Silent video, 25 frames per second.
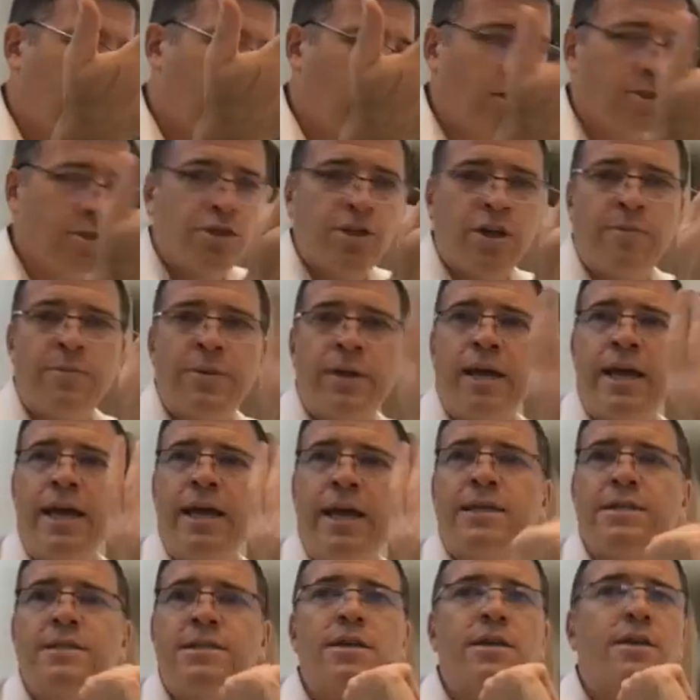conjure up a
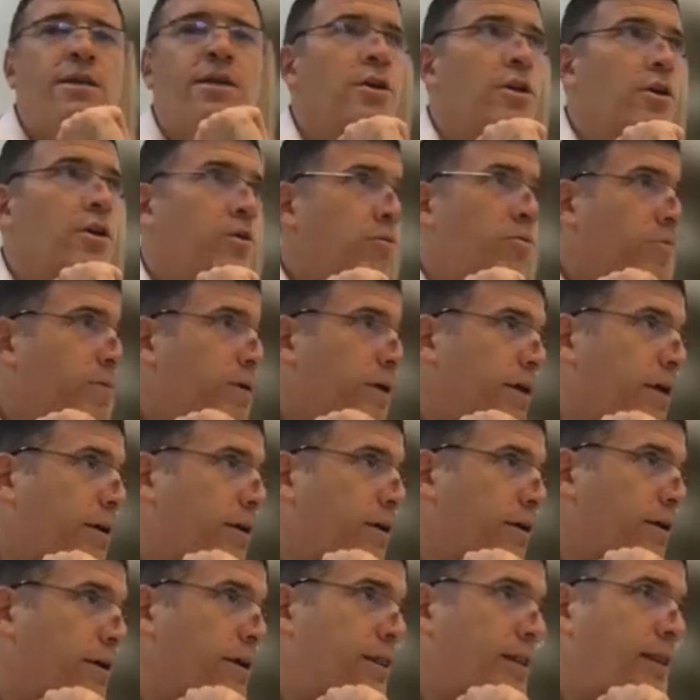case
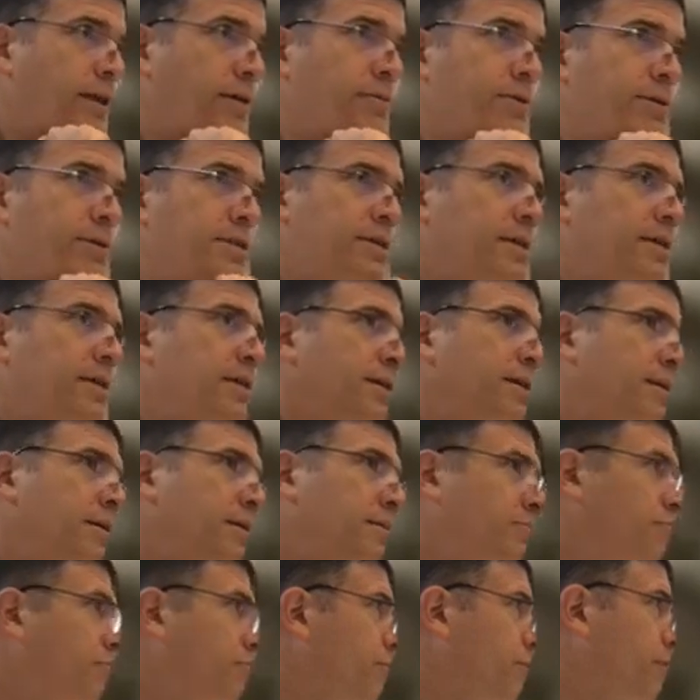where there was
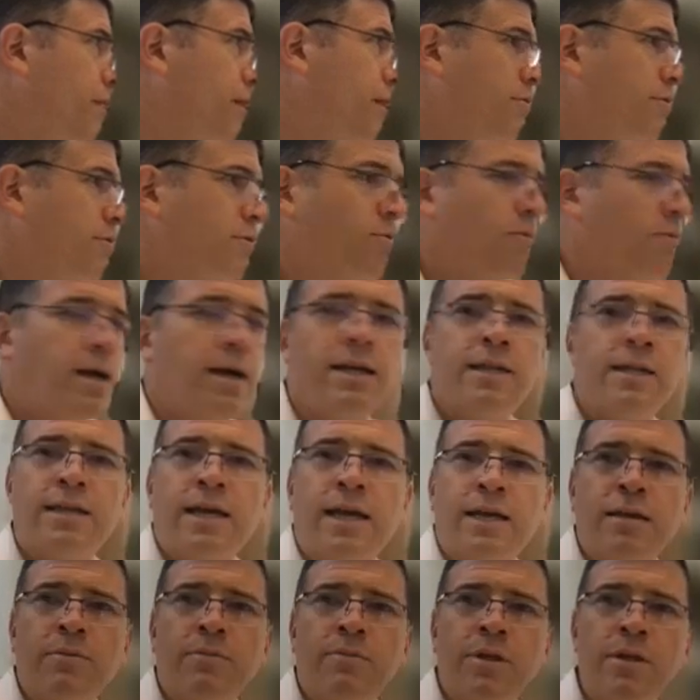a wild
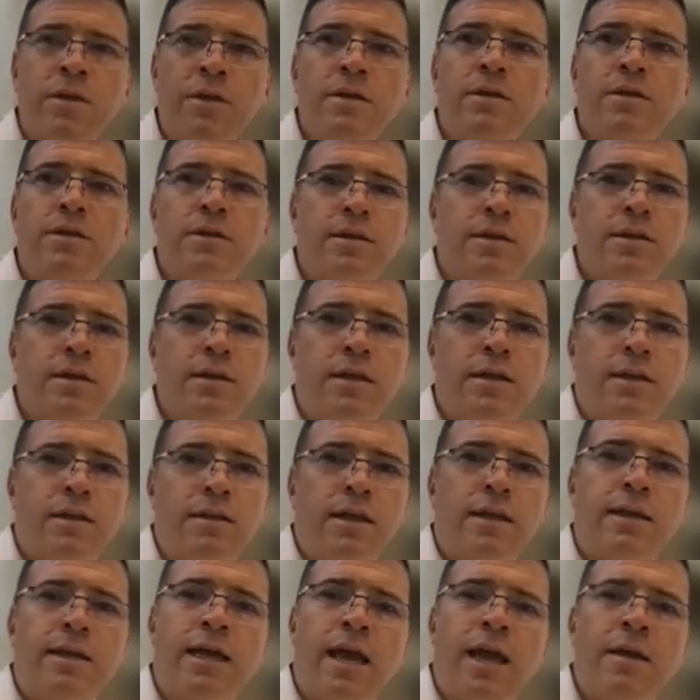animal
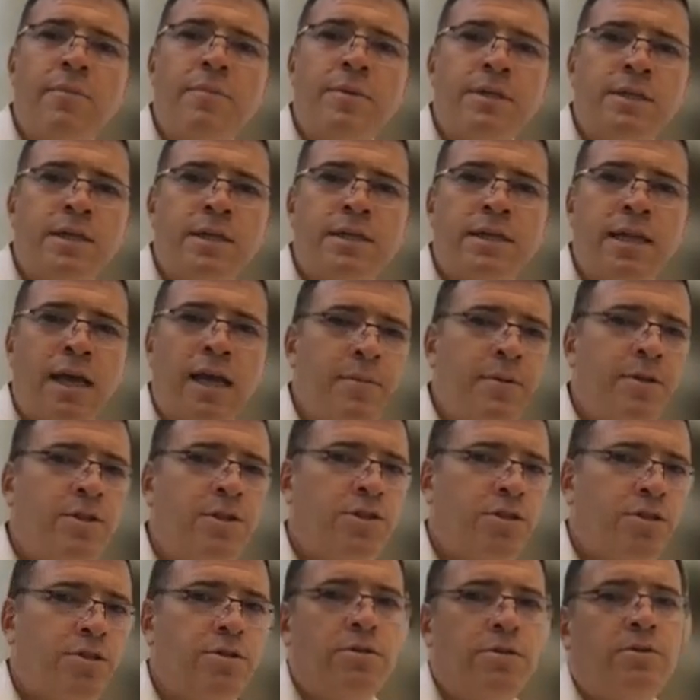that came and did
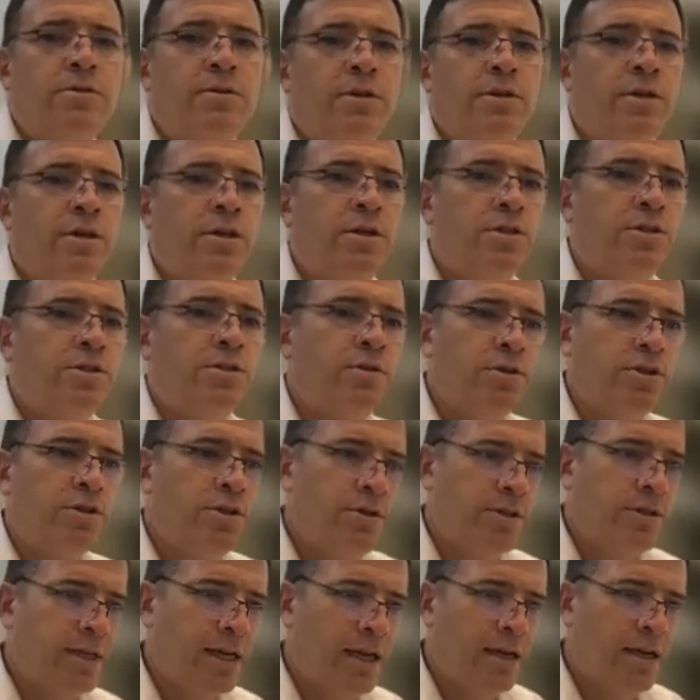damage to a
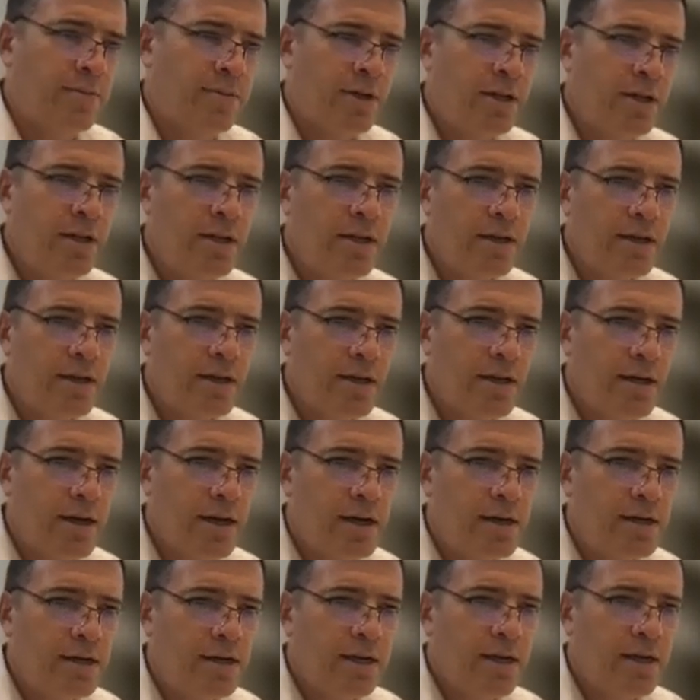Jew's animal,
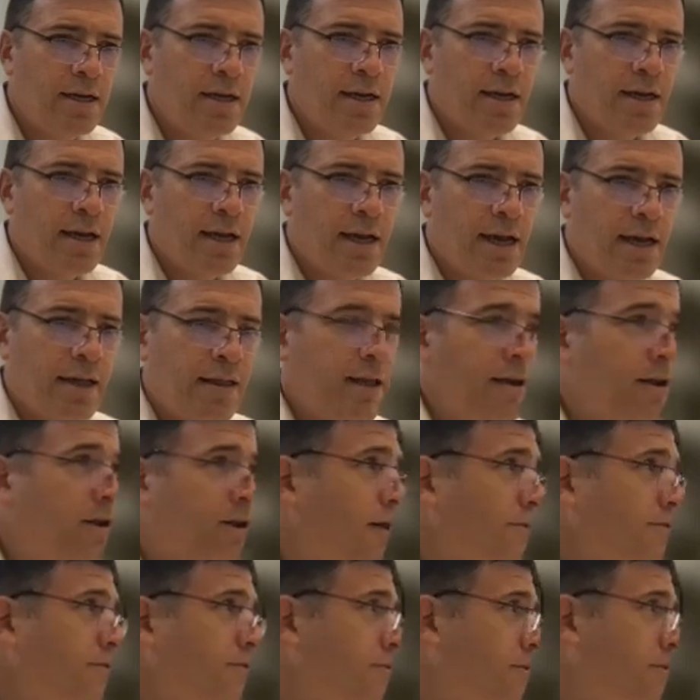and then
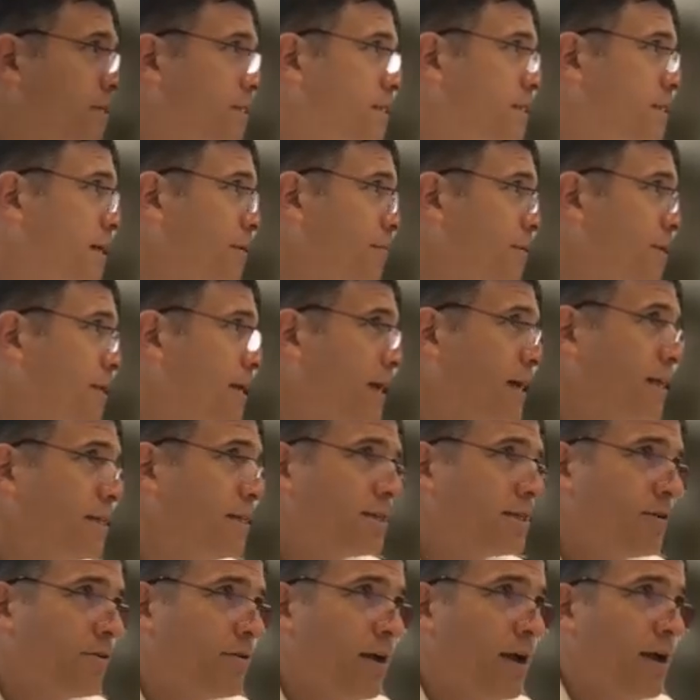afterwards somebody
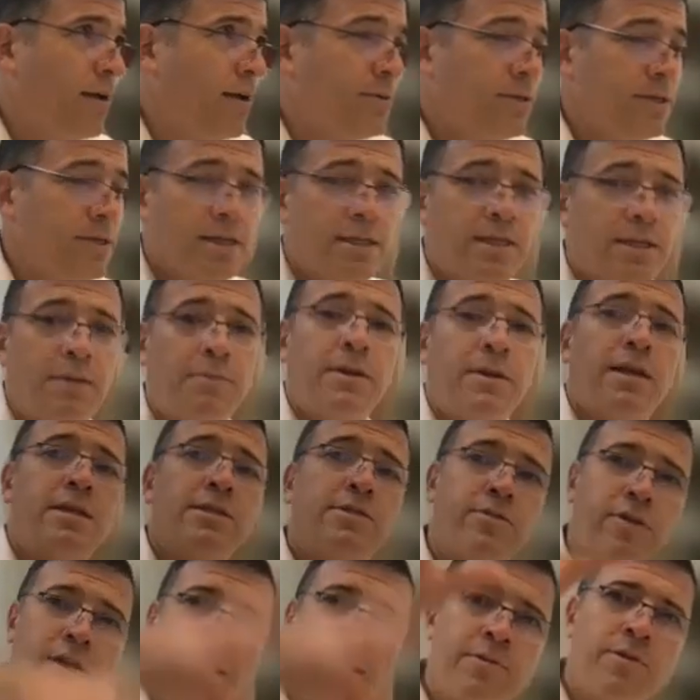else grabbed
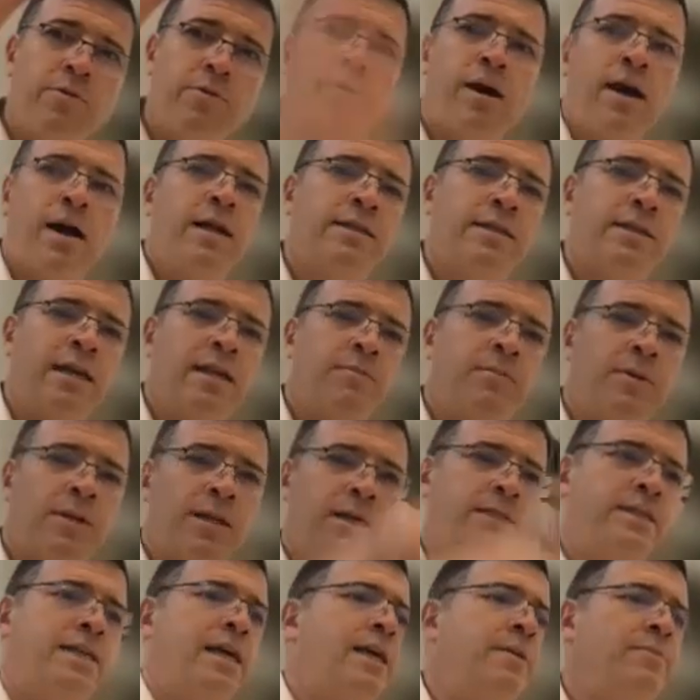the wild
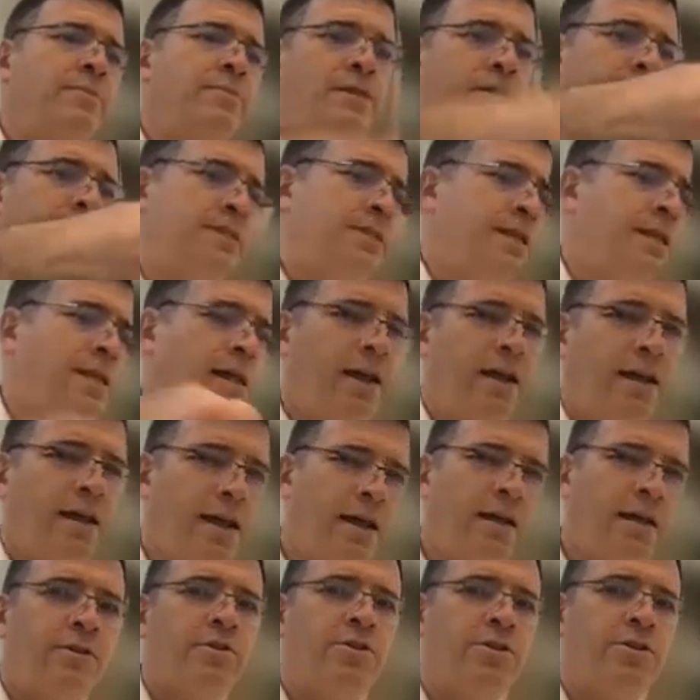animal and tamed it and said,
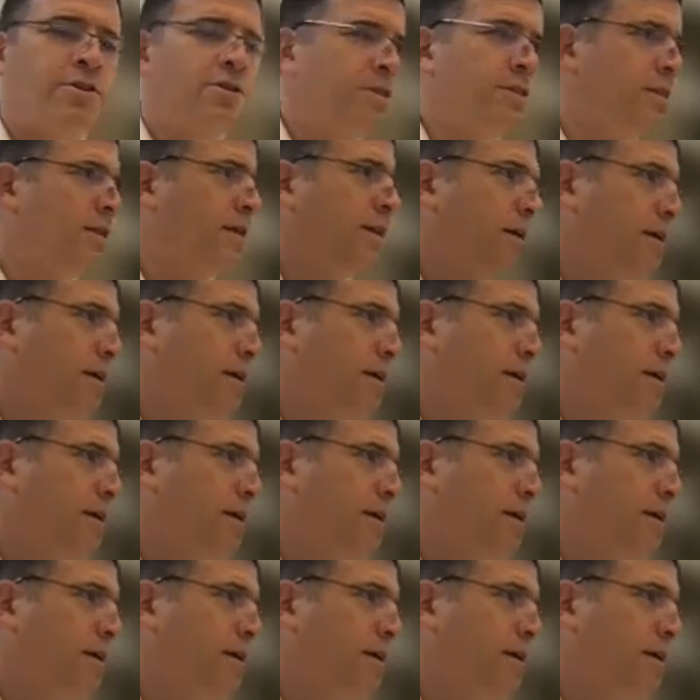I could use